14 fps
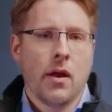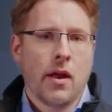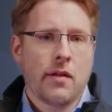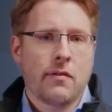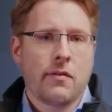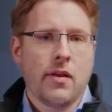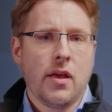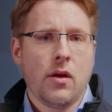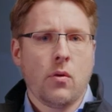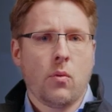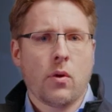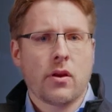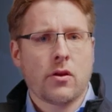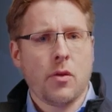Let's see
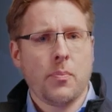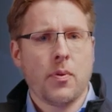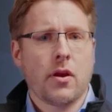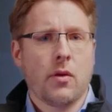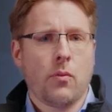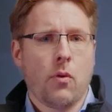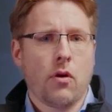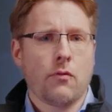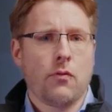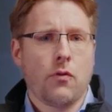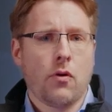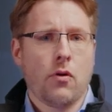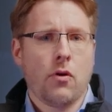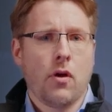what a typical
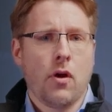workflow